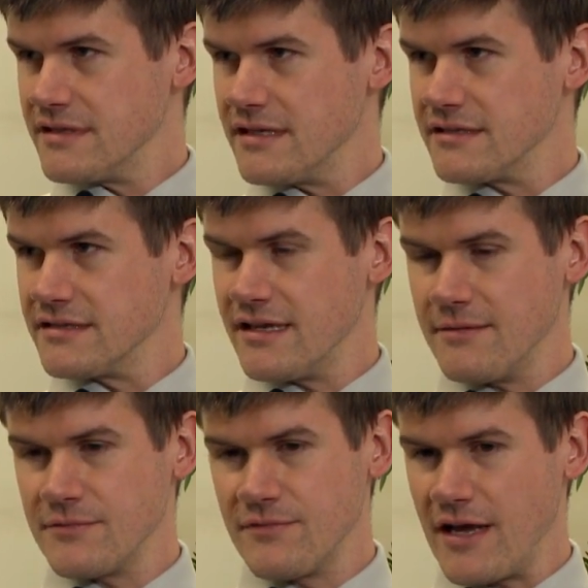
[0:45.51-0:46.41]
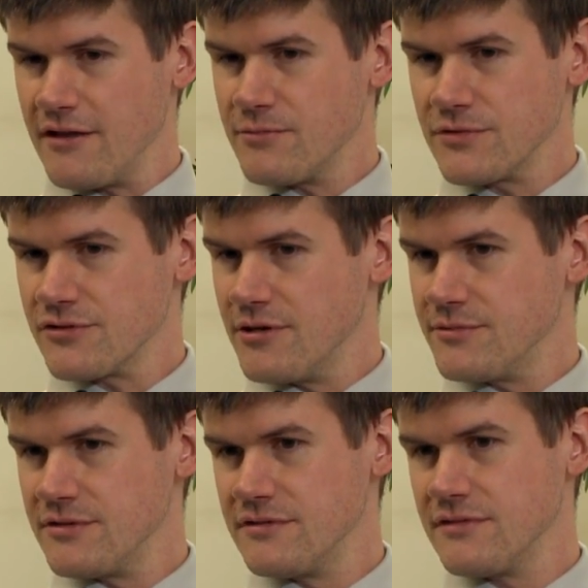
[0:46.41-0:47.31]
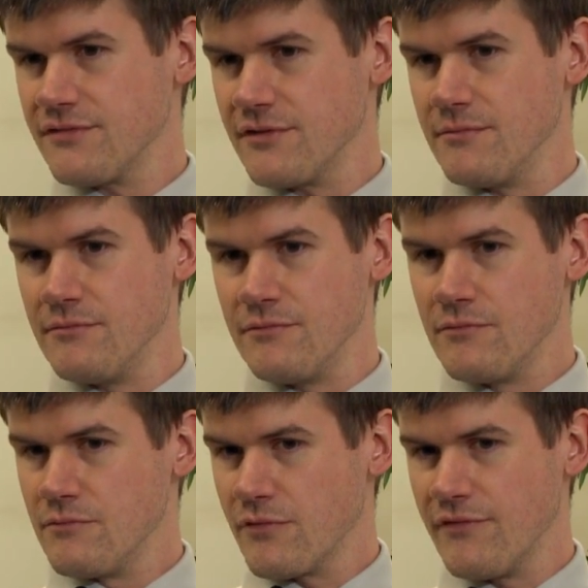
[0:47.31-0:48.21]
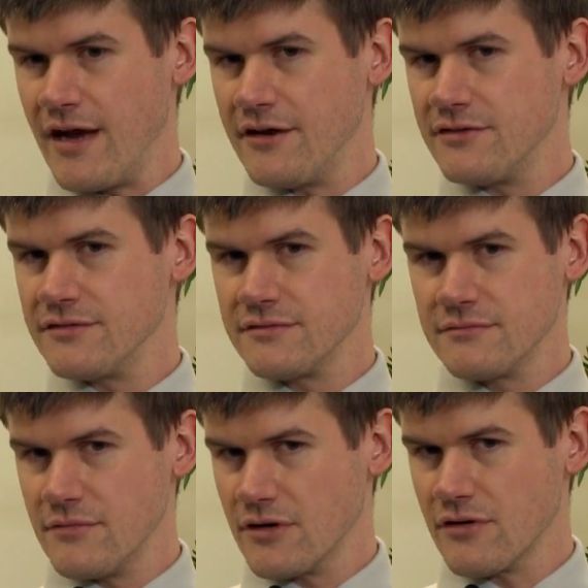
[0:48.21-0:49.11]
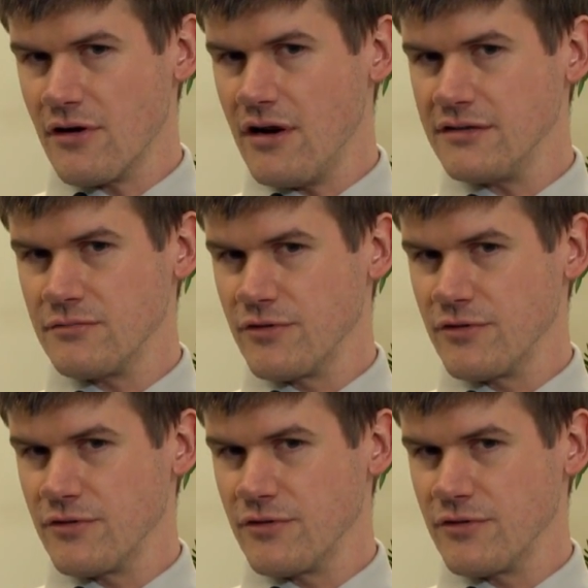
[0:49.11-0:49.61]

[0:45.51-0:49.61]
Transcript: that accept valid prescriptions from providers across,